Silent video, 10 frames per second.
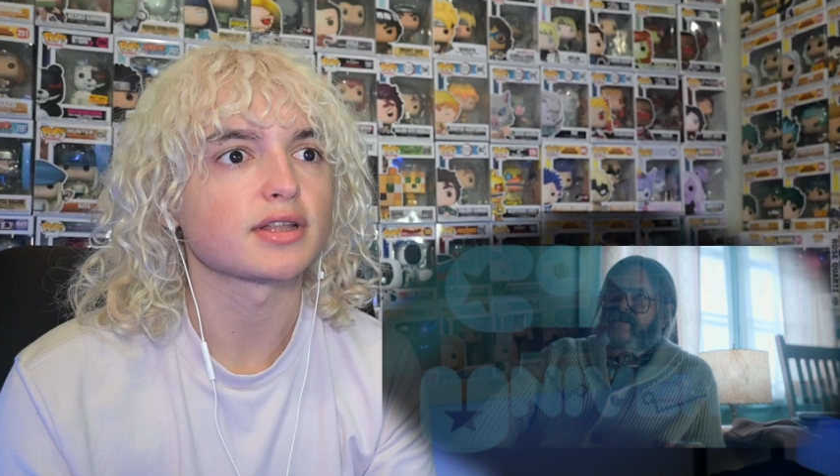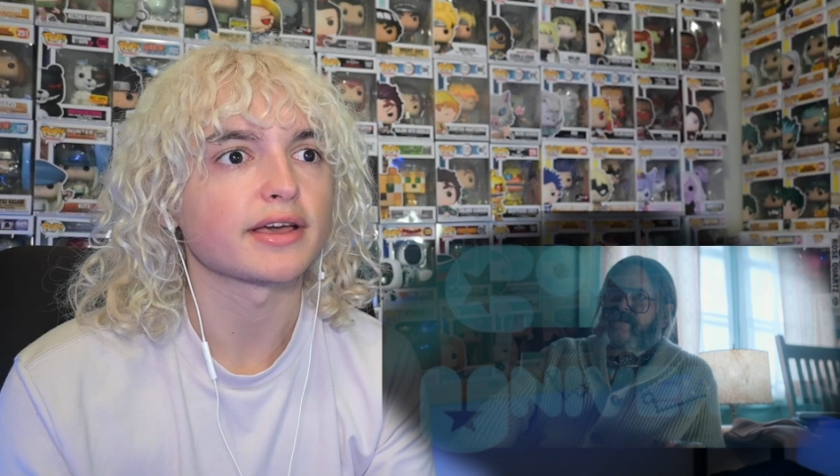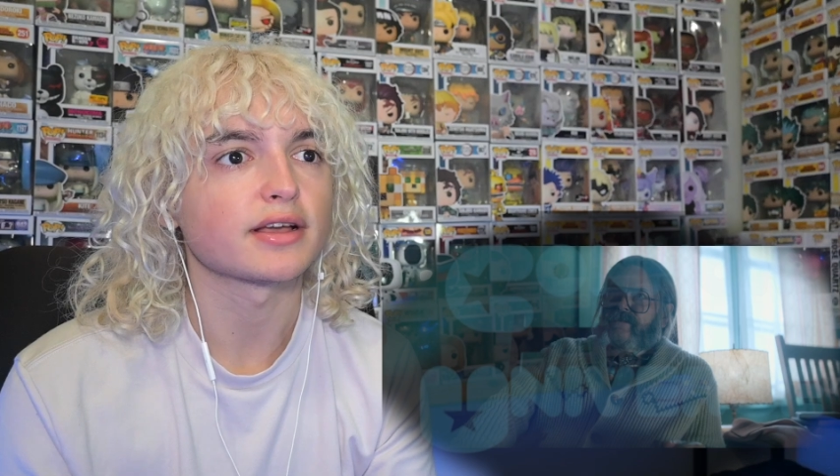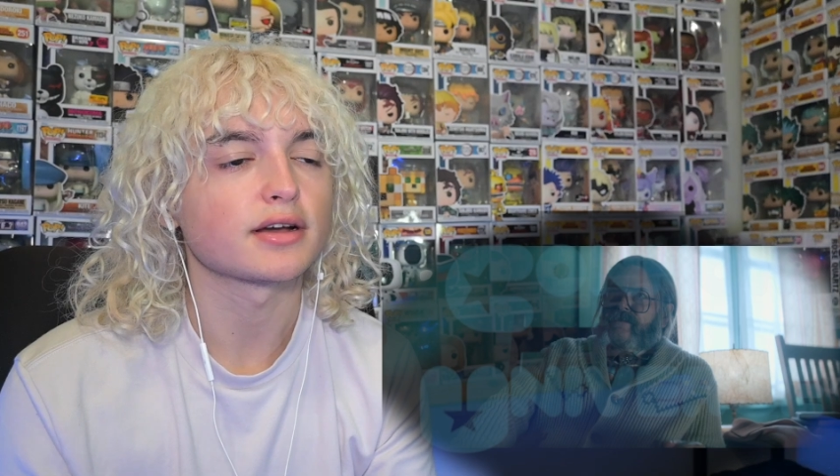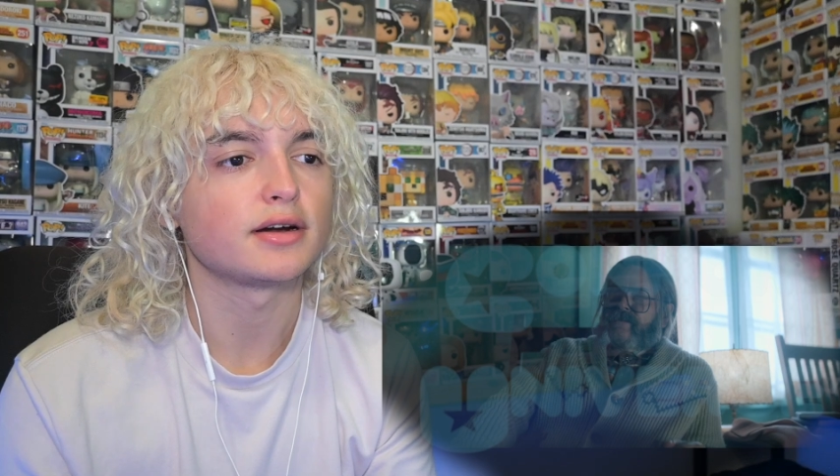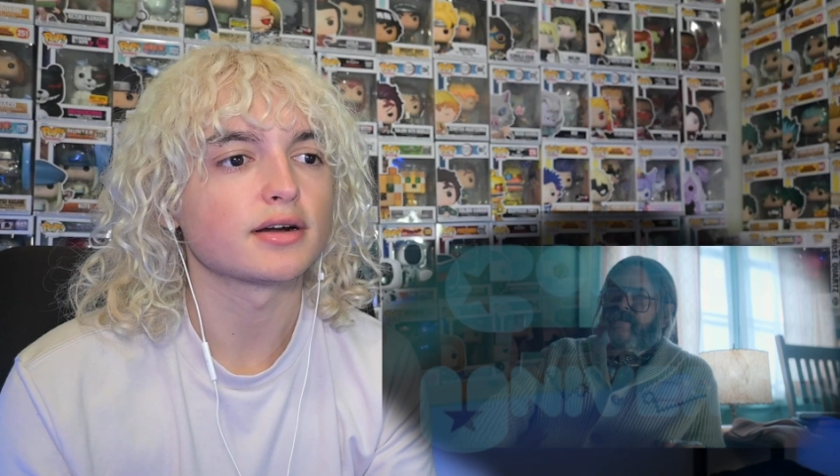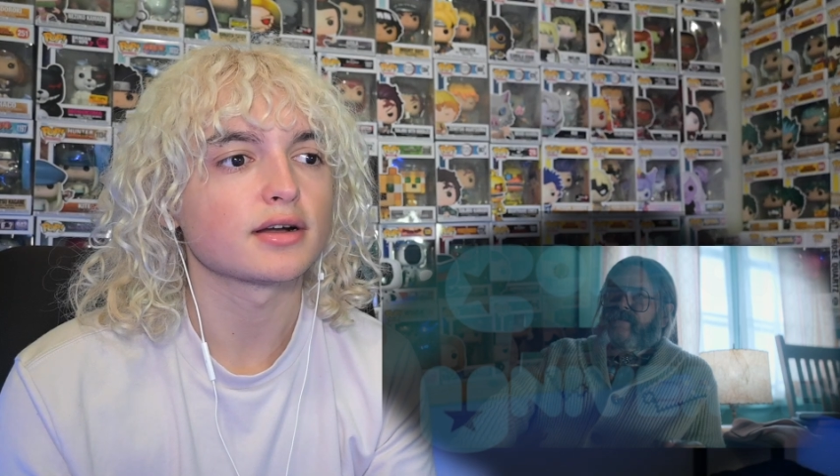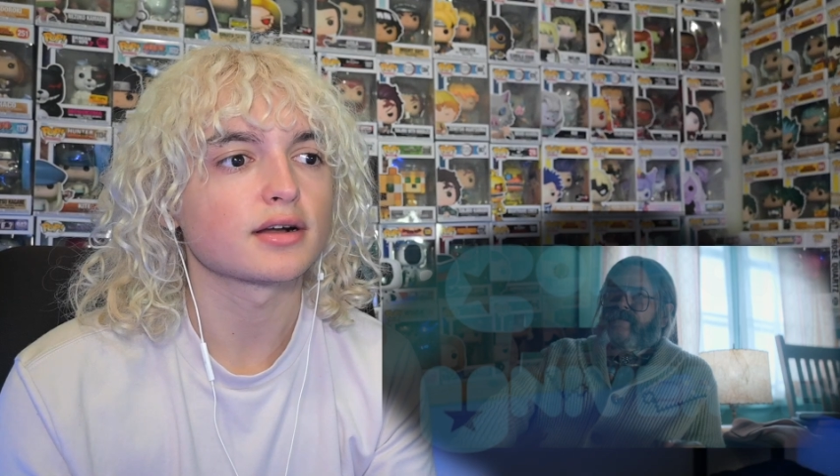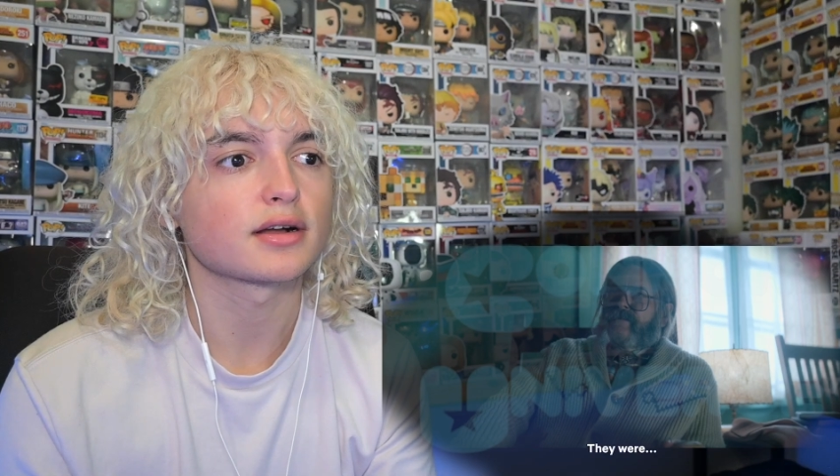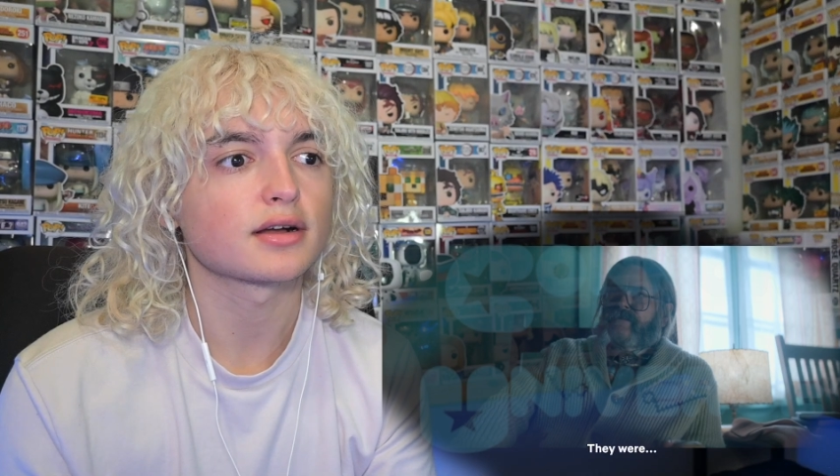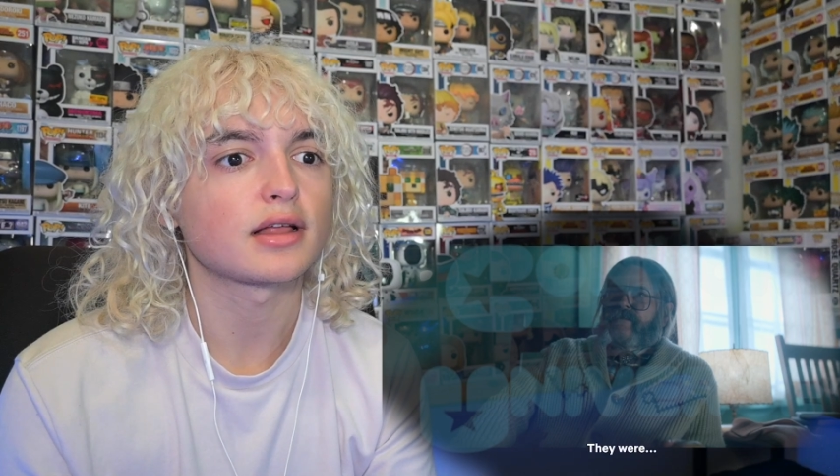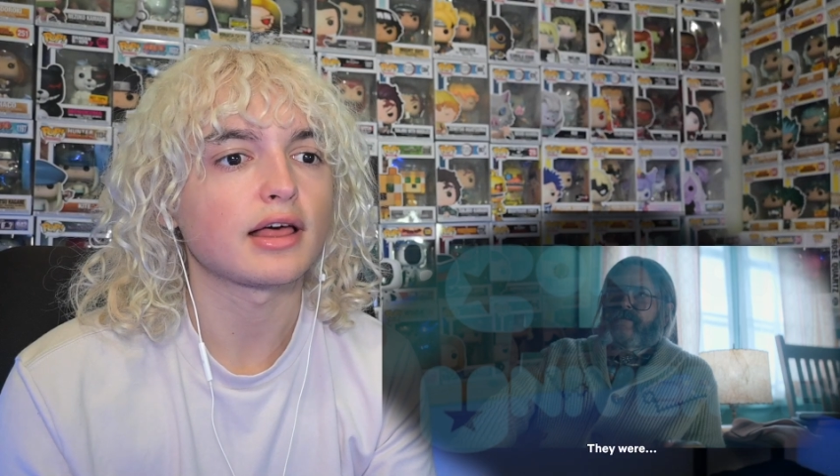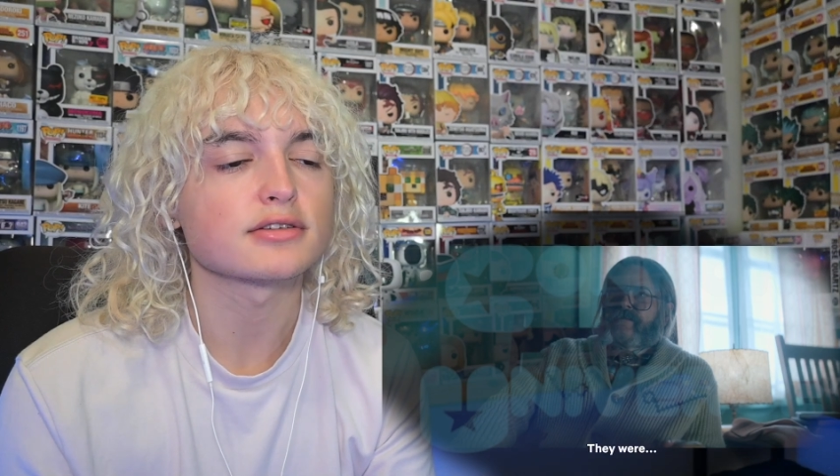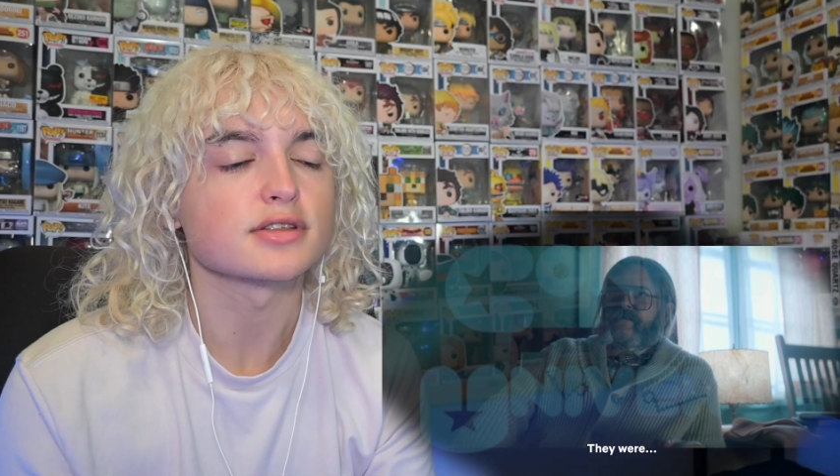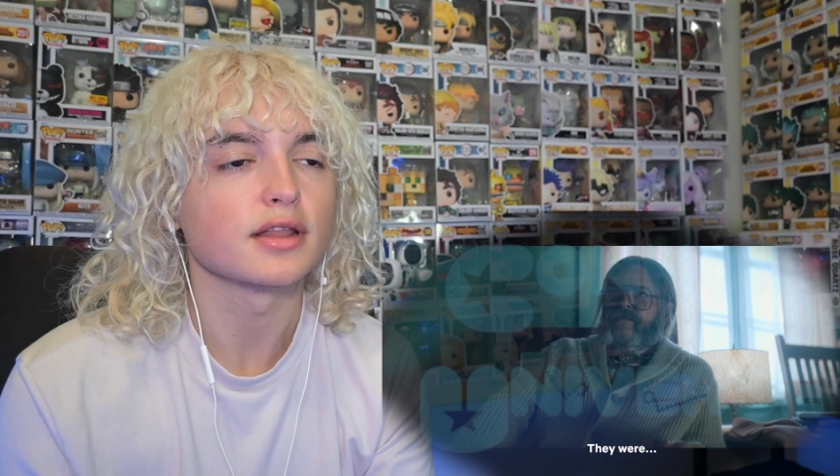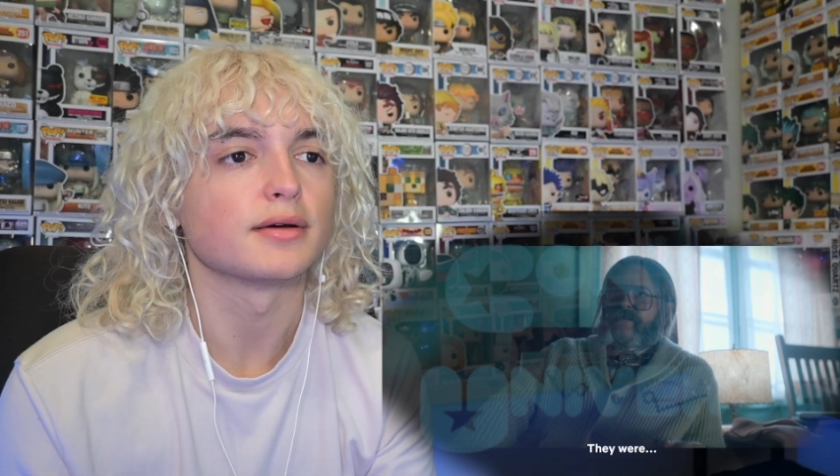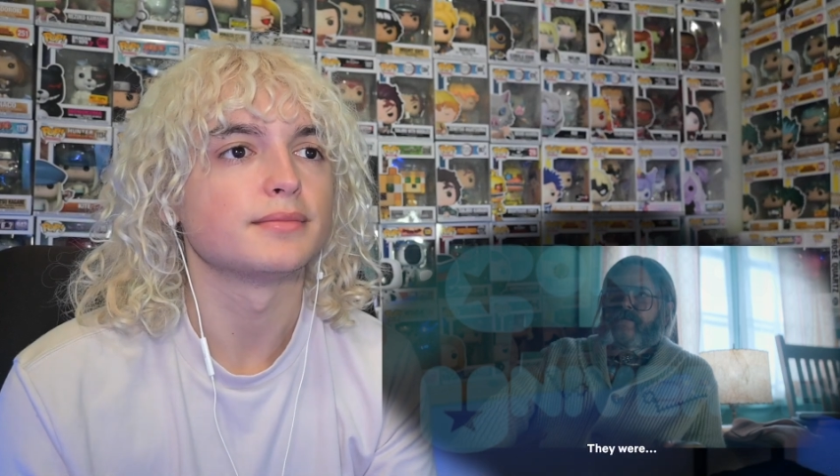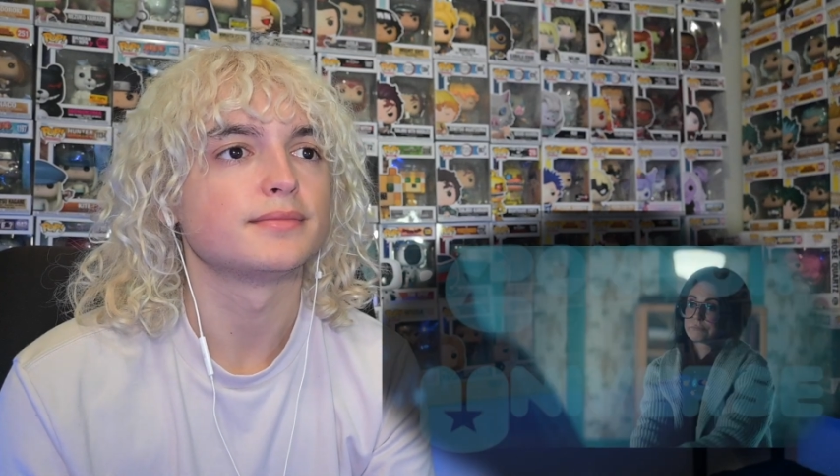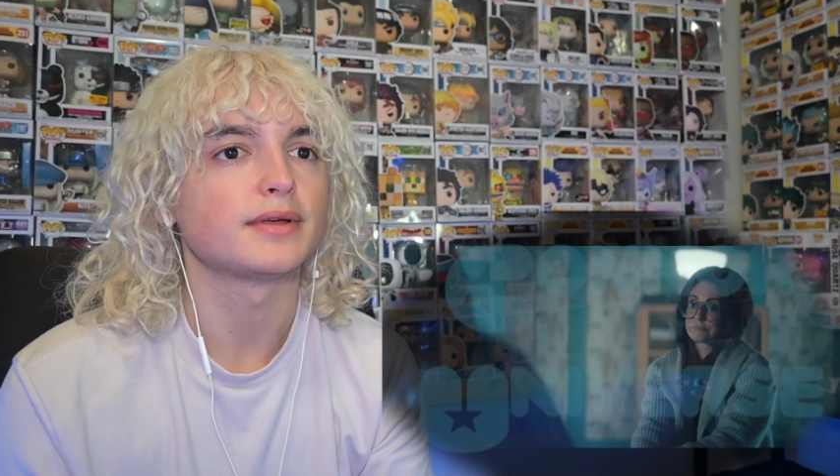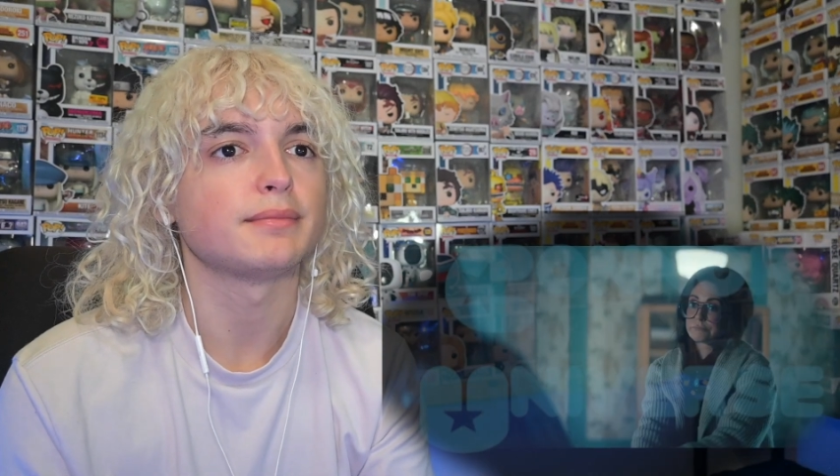Like, Klaus and them,
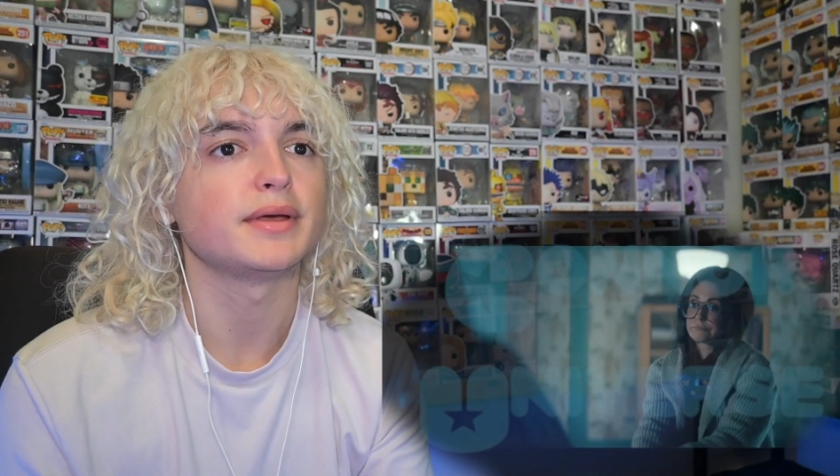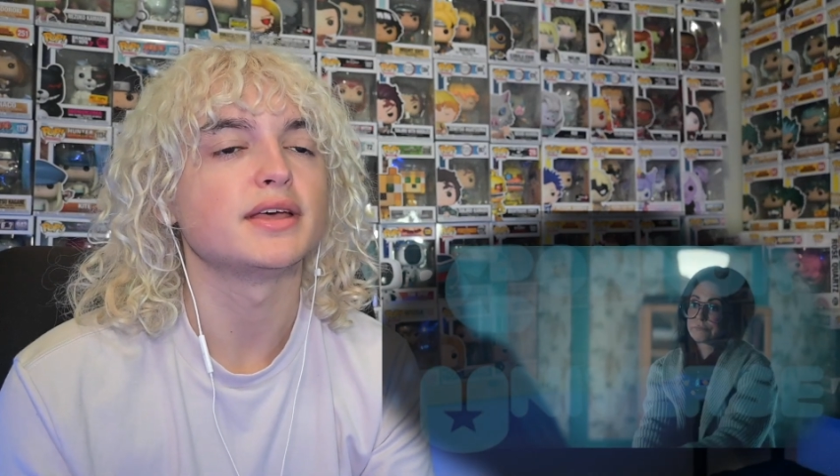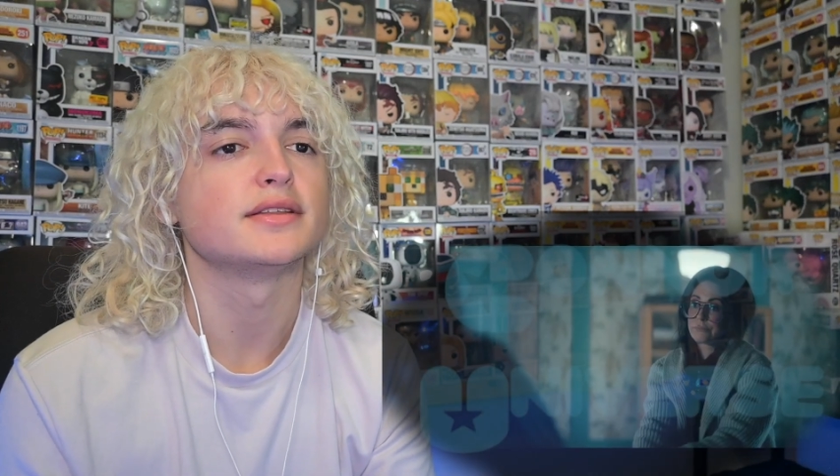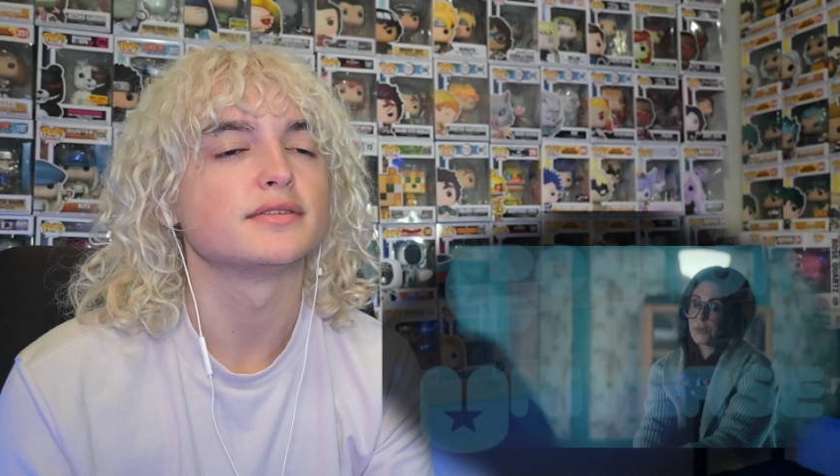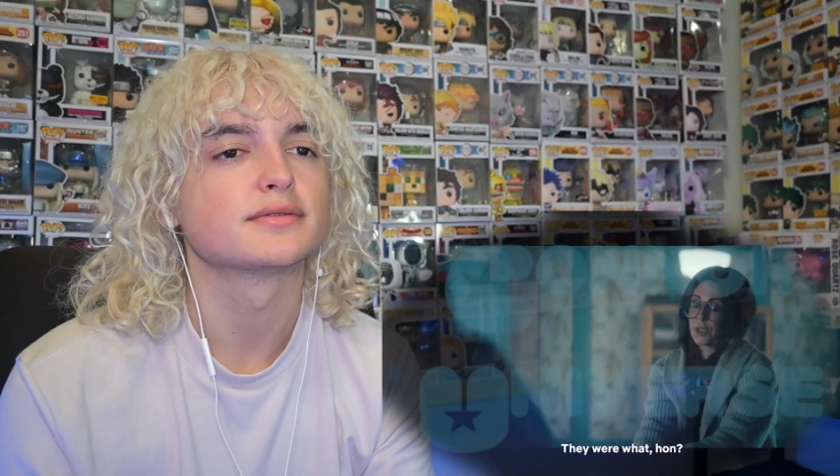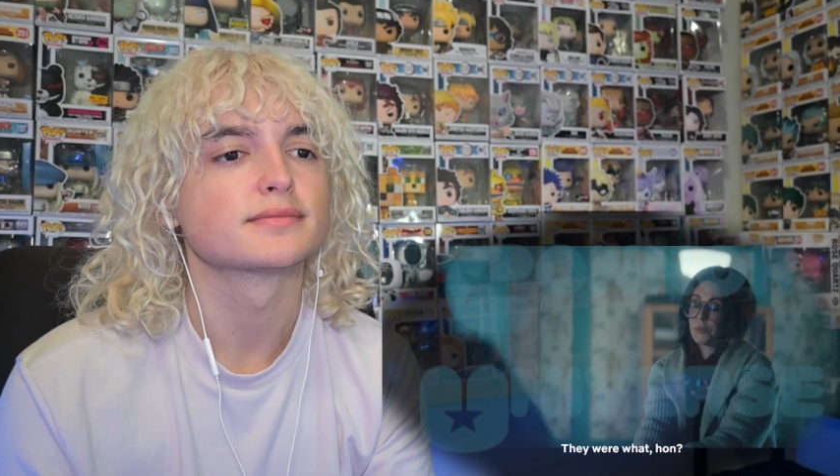and Ben.